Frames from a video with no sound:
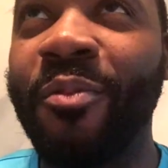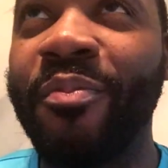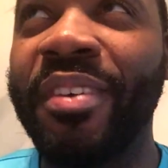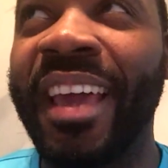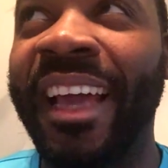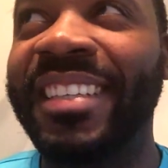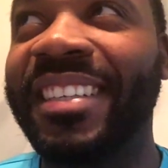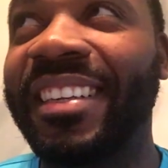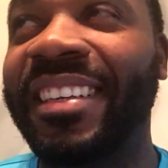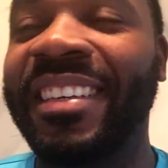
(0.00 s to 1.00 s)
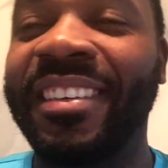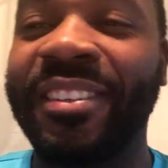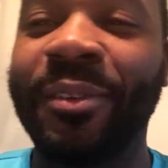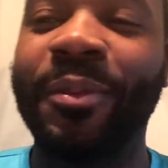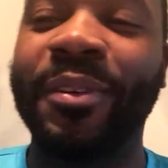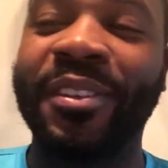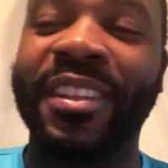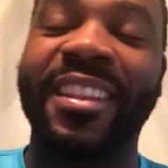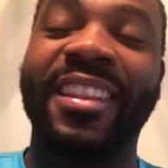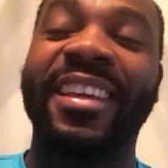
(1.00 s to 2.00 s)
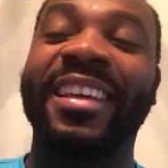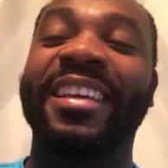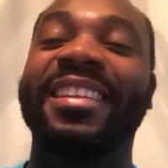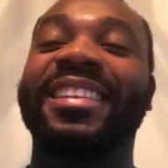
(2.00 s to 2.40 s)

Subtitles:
be actually the one on the lead?